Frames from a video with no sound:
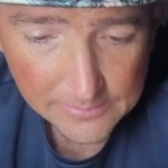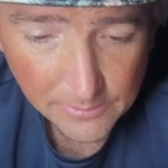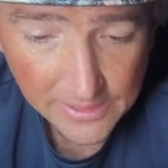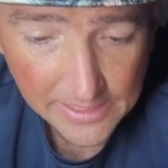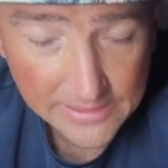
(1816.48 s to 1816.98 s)

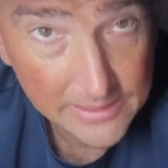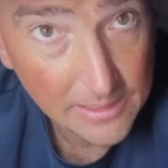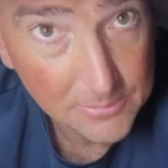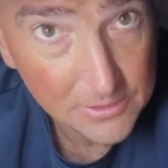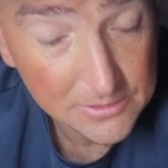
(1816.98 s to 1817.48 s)
I ended
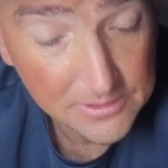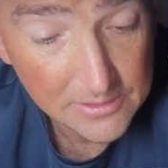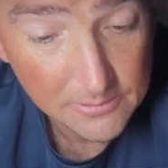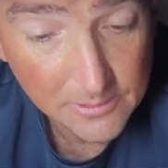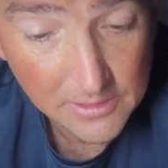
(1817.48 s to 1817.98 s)
up
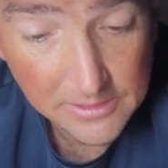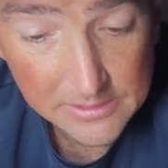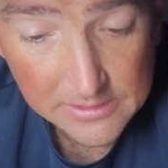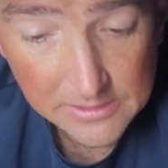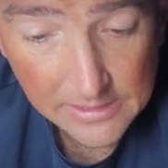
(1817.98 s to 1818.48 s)
using
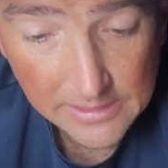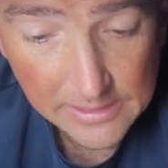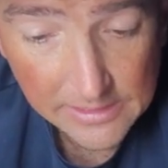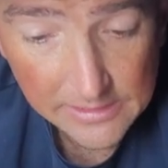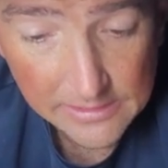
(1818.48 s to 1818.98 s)
was
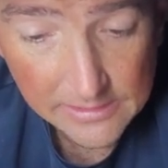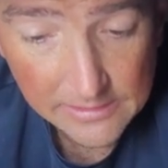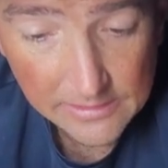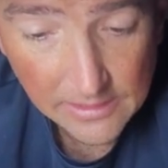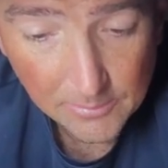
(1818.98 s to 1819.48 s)
a
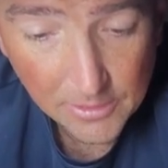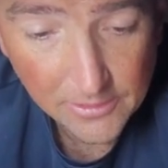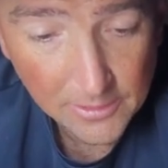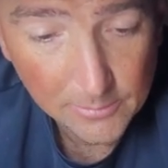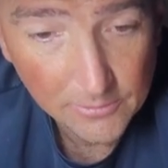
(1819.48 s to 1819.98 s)
part
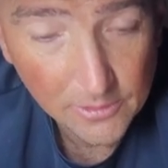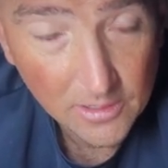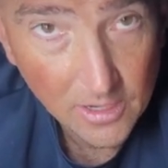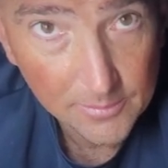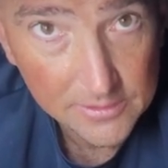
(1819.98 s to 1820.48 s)
number for a
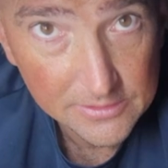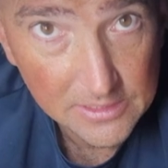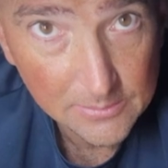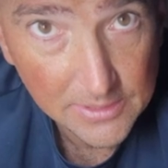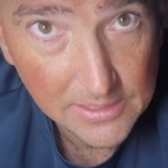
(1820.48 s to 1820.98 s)
Cummins
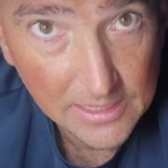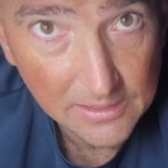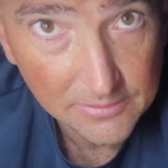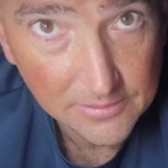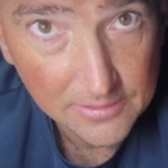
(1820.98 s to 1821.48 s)

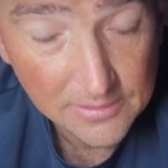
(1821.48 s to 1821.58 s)
DPF,